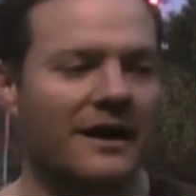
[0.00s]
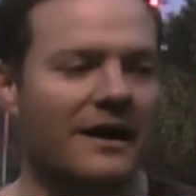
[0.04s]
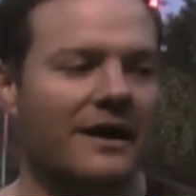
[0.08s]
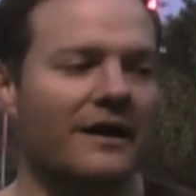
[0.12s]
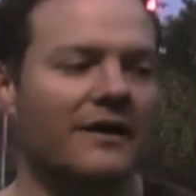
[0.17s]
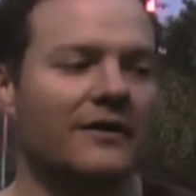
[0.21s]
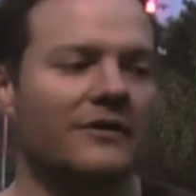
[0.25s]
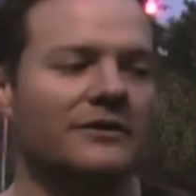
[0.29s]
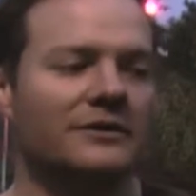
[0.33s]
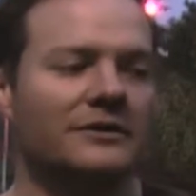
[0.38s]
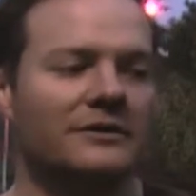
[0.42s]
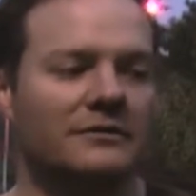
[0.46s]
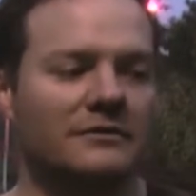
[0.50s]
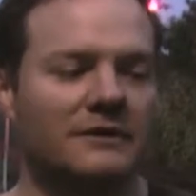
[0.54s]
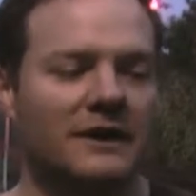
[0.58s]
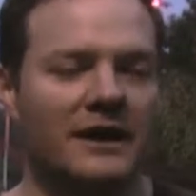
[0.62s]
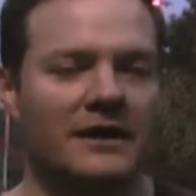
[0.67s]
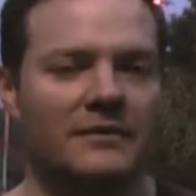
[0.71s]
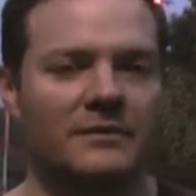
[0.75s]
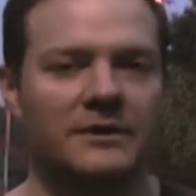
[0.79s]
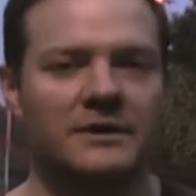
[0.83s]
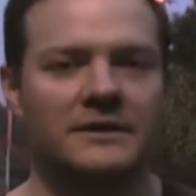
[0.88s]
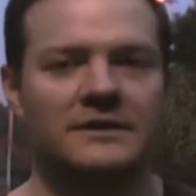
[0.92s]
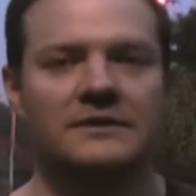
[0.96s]
oh, you know,
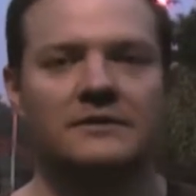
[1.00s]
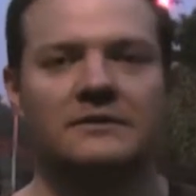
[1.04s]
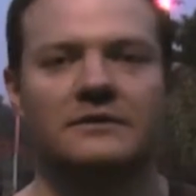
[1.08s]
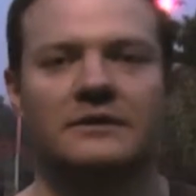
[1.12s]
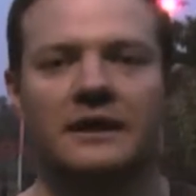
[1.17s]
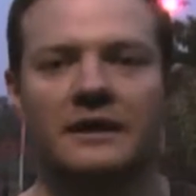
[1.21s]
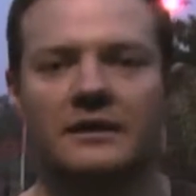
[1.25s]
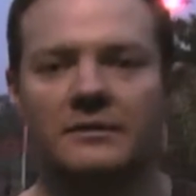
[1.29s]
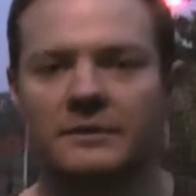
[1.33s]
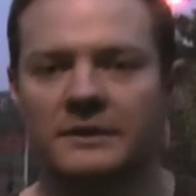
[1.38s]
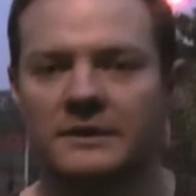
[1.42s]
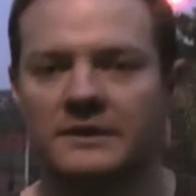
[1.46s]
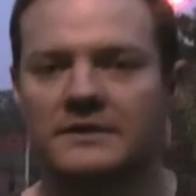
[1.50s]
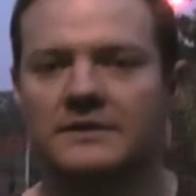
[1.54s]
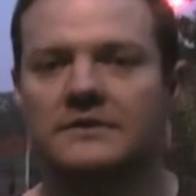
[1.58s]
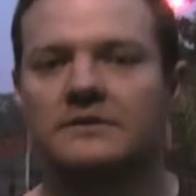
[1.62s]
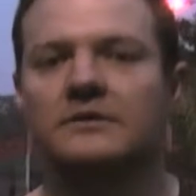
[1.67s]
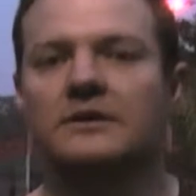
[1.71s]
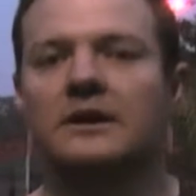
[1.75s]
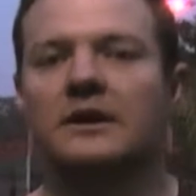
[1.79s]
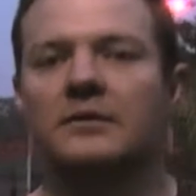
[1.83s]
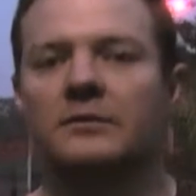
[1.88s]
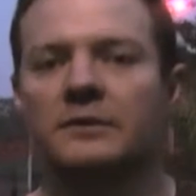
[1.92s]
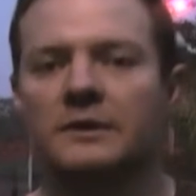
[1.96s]
not a big deal, not a big
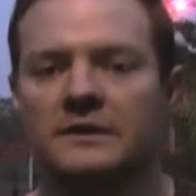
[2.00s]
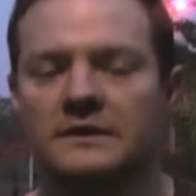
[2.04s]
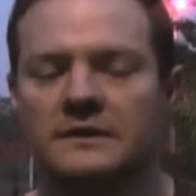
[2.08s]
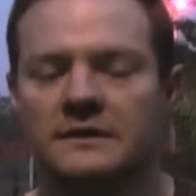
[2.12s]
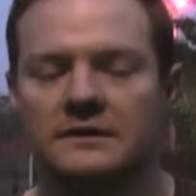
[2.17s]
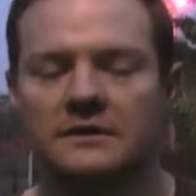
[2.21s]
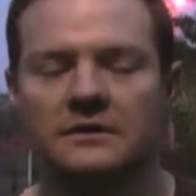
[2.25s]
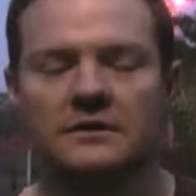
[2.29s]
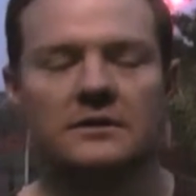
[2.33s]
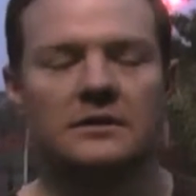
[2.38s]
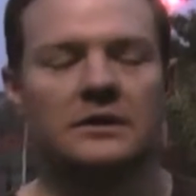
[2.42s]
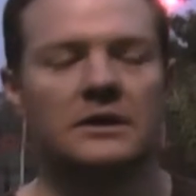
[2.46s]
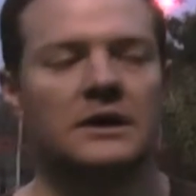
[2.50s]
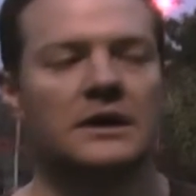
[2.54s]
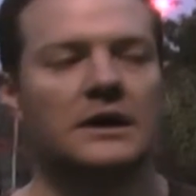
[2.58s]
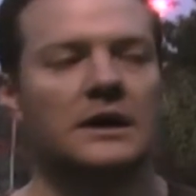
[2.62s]
deal, not a big deal.